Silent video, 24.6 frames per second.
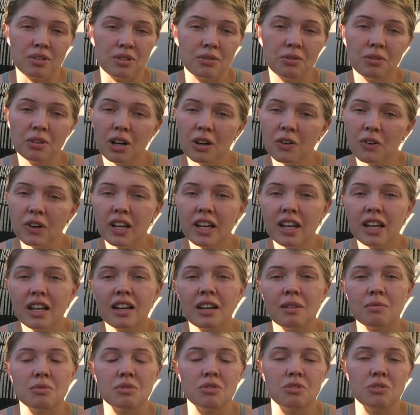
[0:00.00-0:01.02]
it's growing.
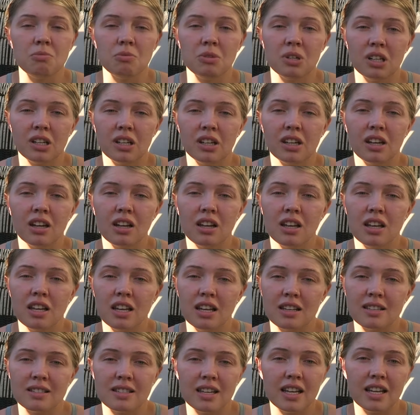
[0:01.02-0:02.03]
I'm super
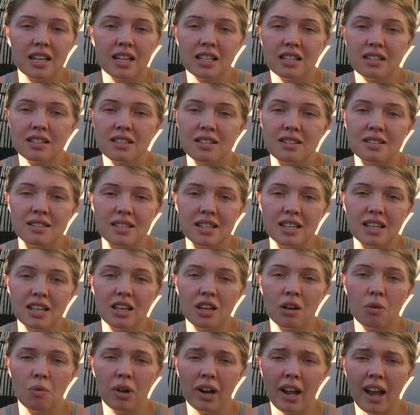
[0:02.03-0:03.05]
excited to
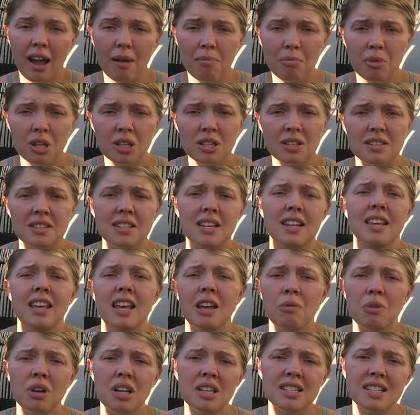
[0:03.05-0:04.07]
see what happens, and I
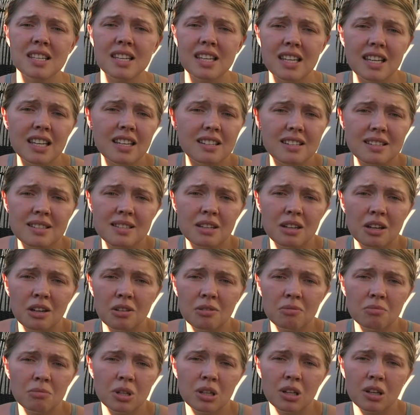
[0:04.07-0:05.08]
can't wait to eat
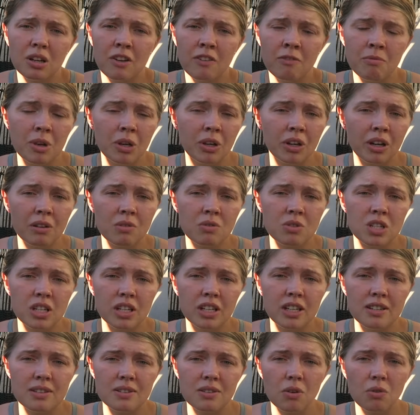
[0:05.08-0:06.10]
some of my ground
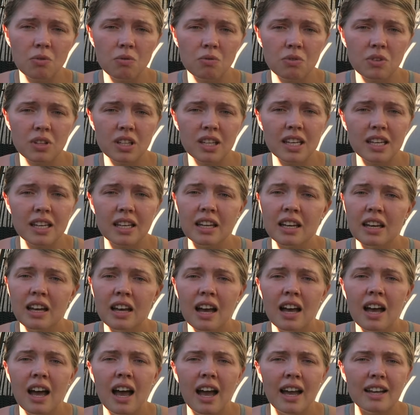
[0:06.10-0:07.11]
cherries, hopefully.
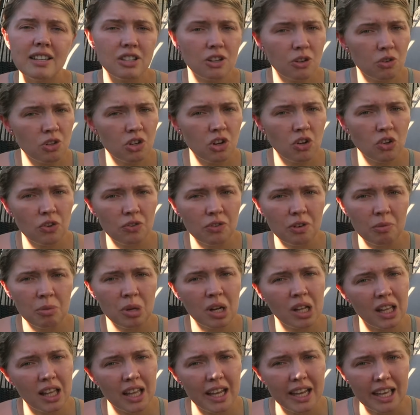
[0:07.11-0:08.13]
I don't know if I'm
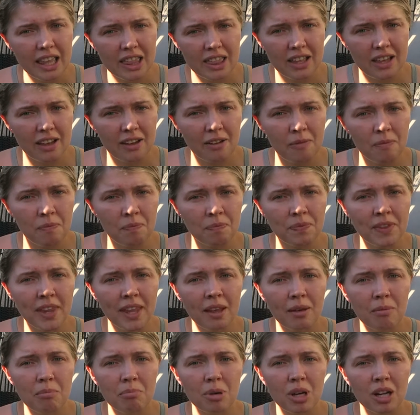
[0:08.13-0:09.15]
gonna like them,
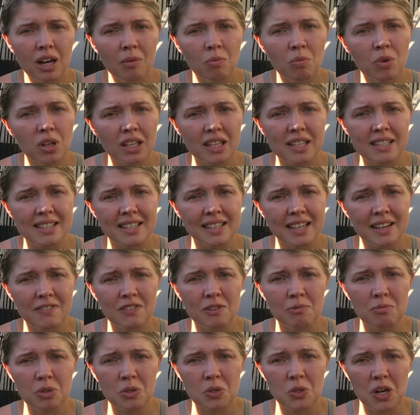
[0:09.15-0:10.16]
but I'm willing to give
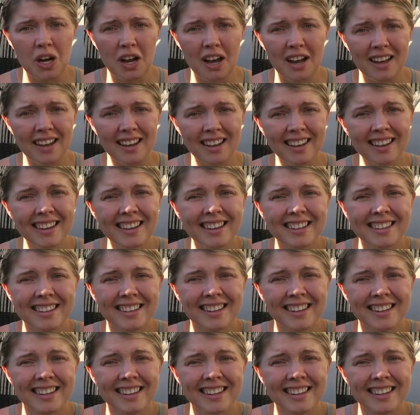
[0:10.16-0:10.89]
them a try.